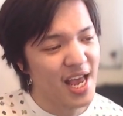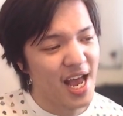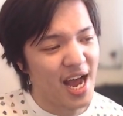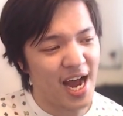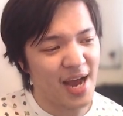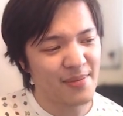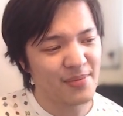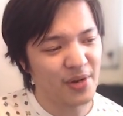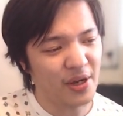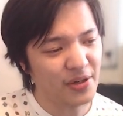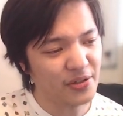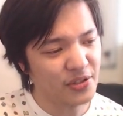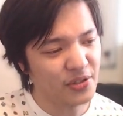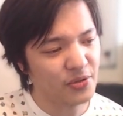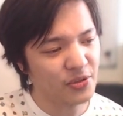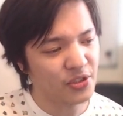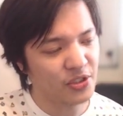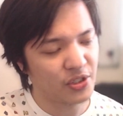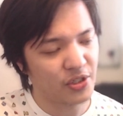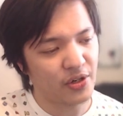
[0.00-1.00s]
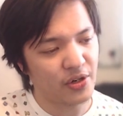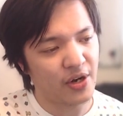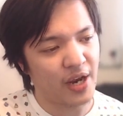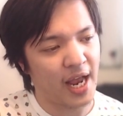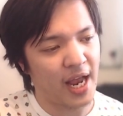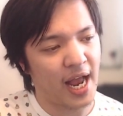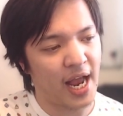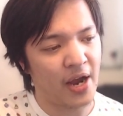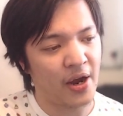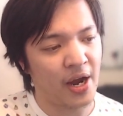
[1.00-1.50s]
I'm not too sure
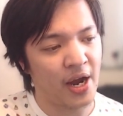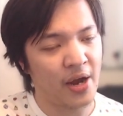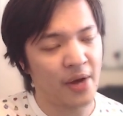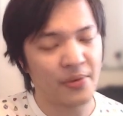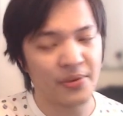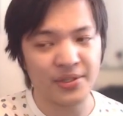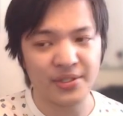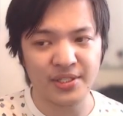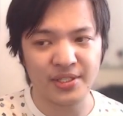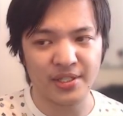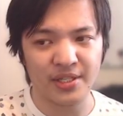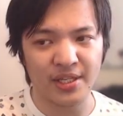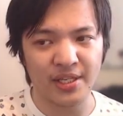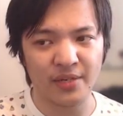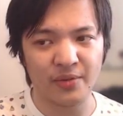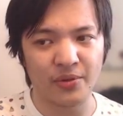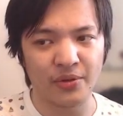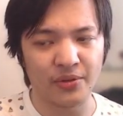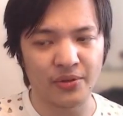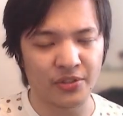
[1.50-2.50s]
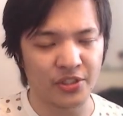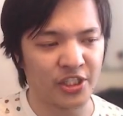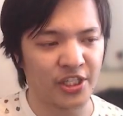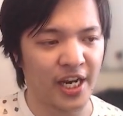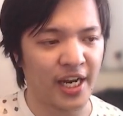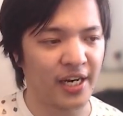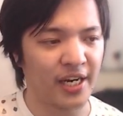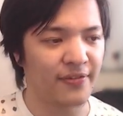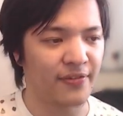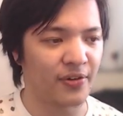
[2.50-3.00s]
how this thing will
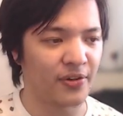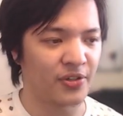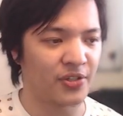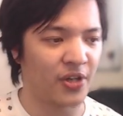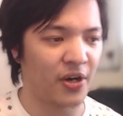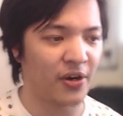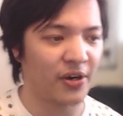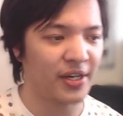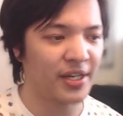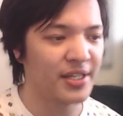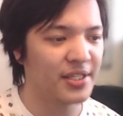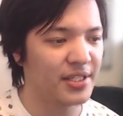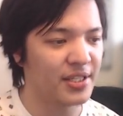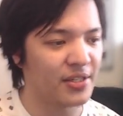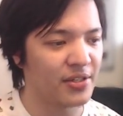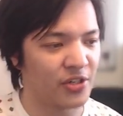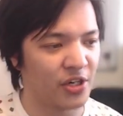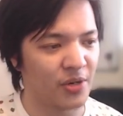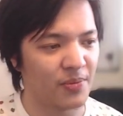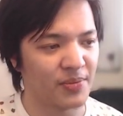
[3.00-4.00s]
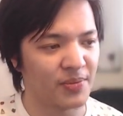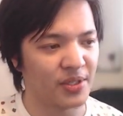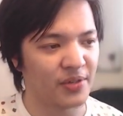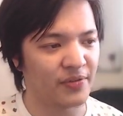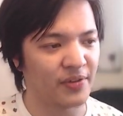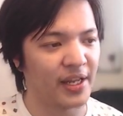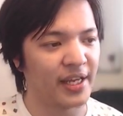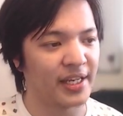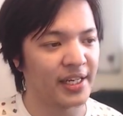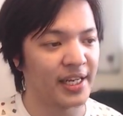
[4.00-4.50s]
check for targets in terms
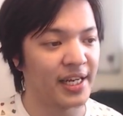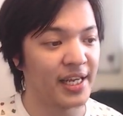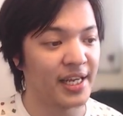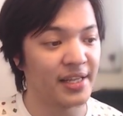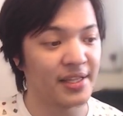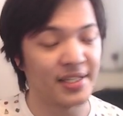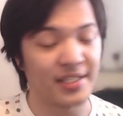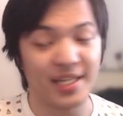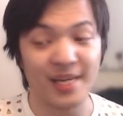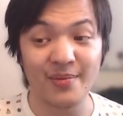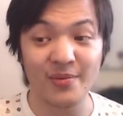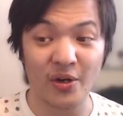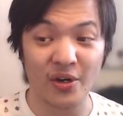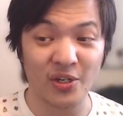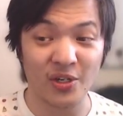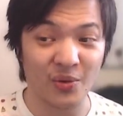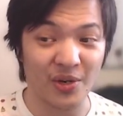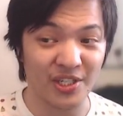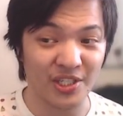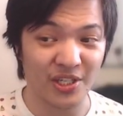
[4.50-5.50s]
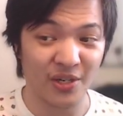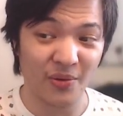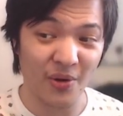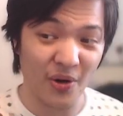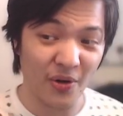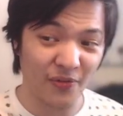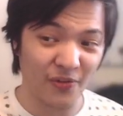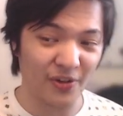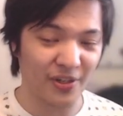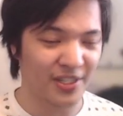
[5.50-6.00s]
of like, can it hit the same target twice in a
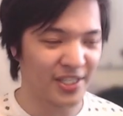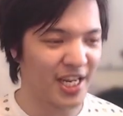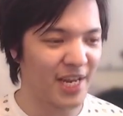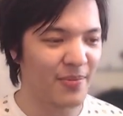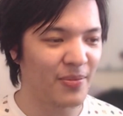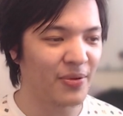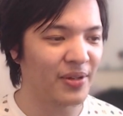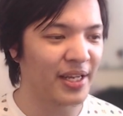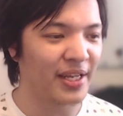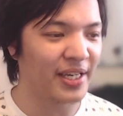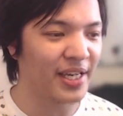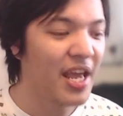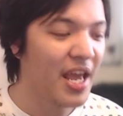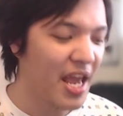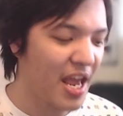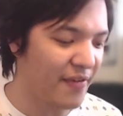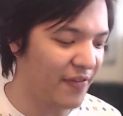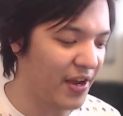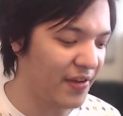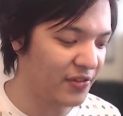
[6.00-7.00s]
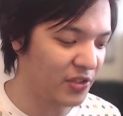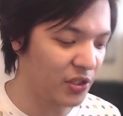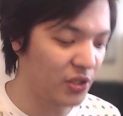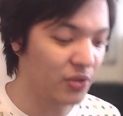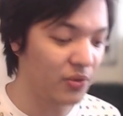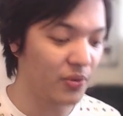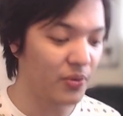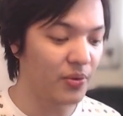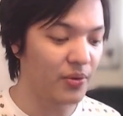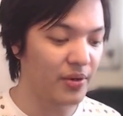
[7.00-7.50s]
row, for example? Like if I have
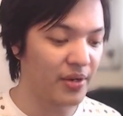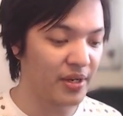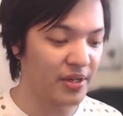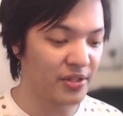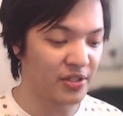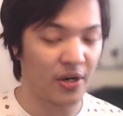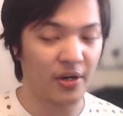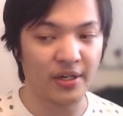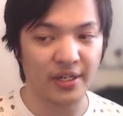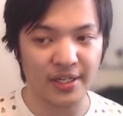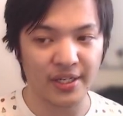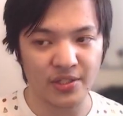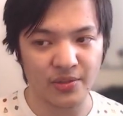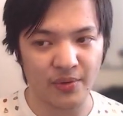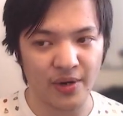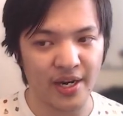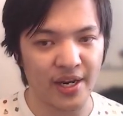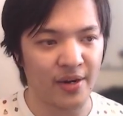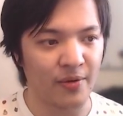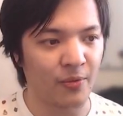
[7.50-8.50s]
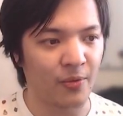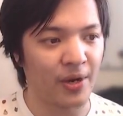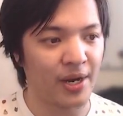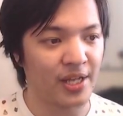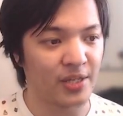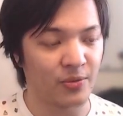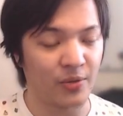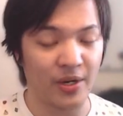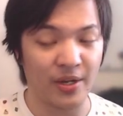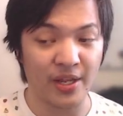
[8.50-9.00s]
2 targets, right, and one
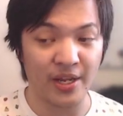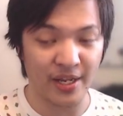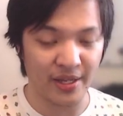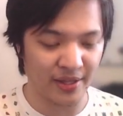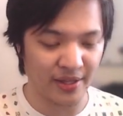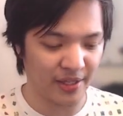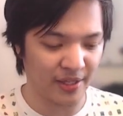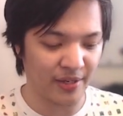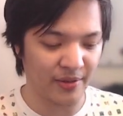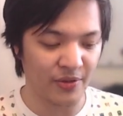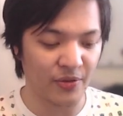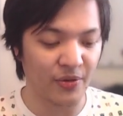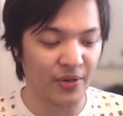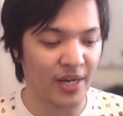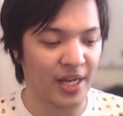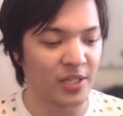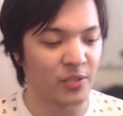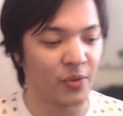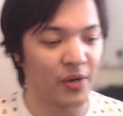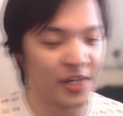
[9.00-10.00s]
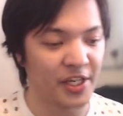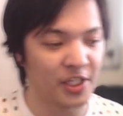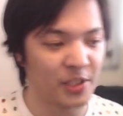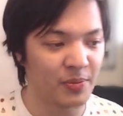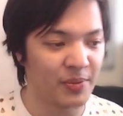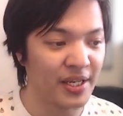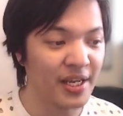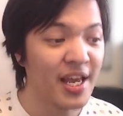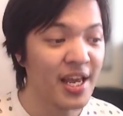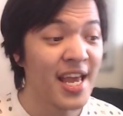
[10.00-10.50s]
has 1, and then the unit has 1
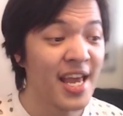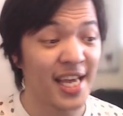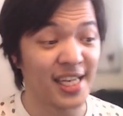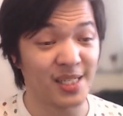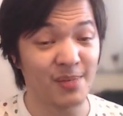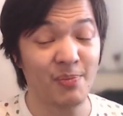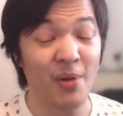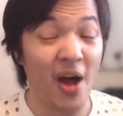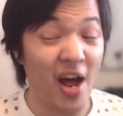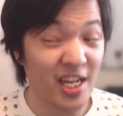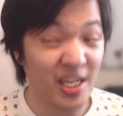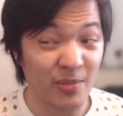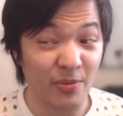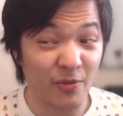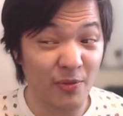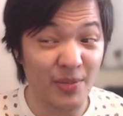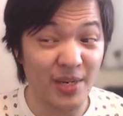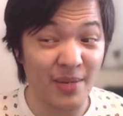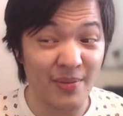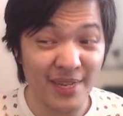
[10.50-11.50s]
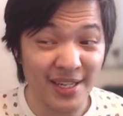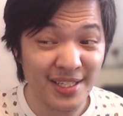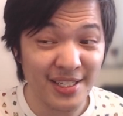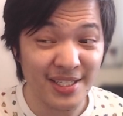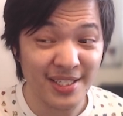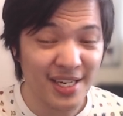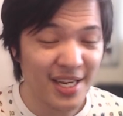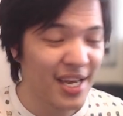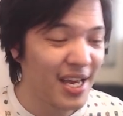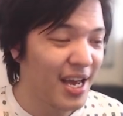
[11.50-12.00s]
HP, is it possible for me to
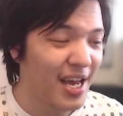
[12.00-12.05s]
miss?